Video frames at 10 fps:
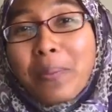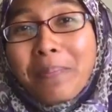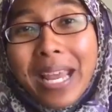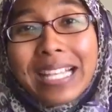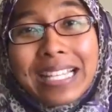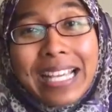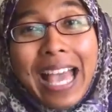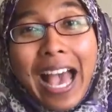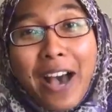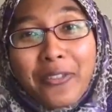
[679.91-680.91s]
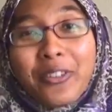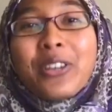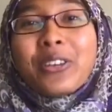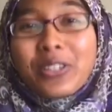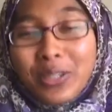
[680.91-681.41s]
amazing half
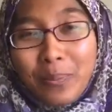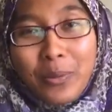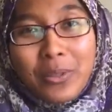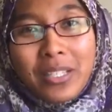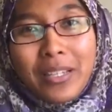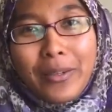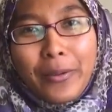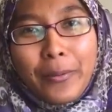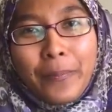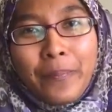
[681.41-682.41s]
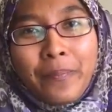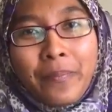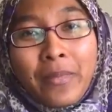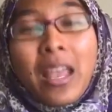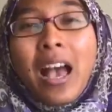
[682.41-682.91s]
supporting you.
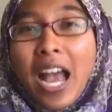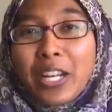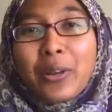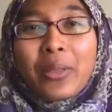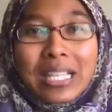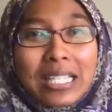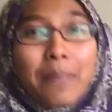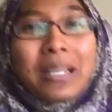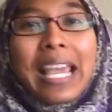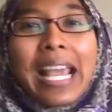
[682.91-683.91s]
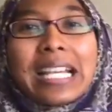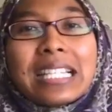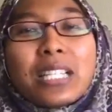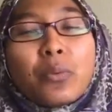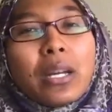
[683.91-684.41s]
I know there's some
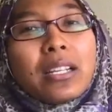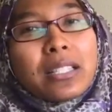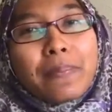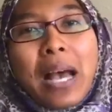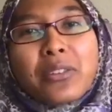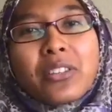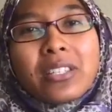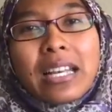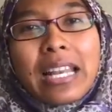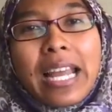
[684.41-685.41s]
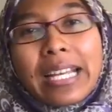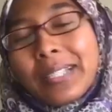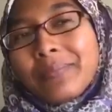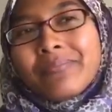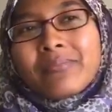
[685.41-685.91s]
cases where spouses are
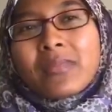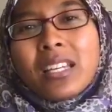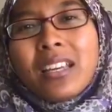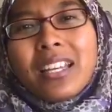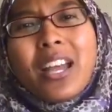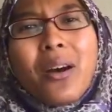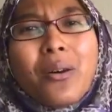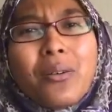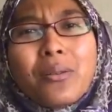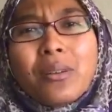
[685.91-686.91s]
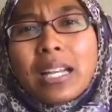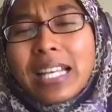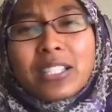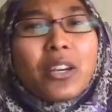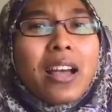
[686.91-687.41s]
like, no,
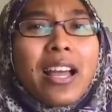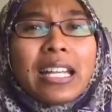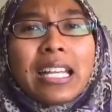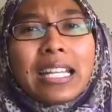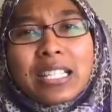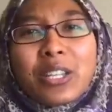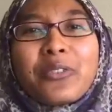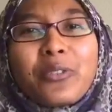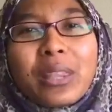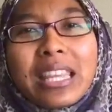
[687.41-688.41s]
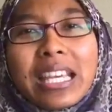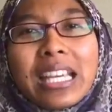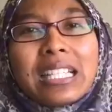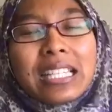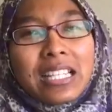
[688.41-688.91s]
let's go, honey, let's go for
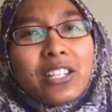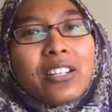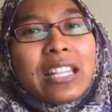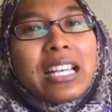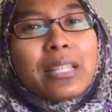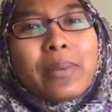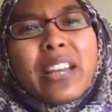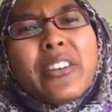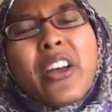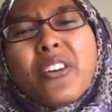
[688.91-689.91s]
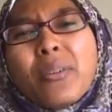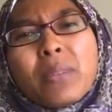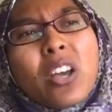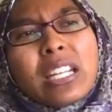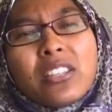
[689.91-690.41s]
this, let's learn this. But like, no, I'm
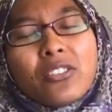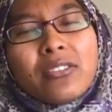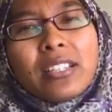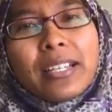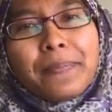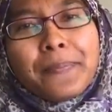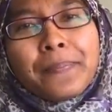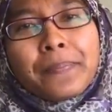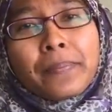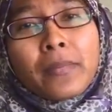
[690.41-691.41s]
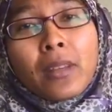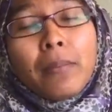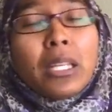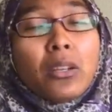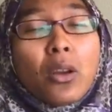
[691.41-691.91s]
not interested.
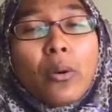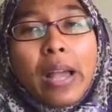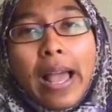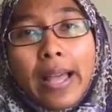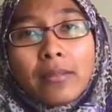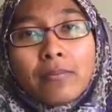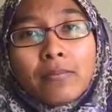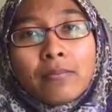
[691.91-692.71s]
But you go ahead.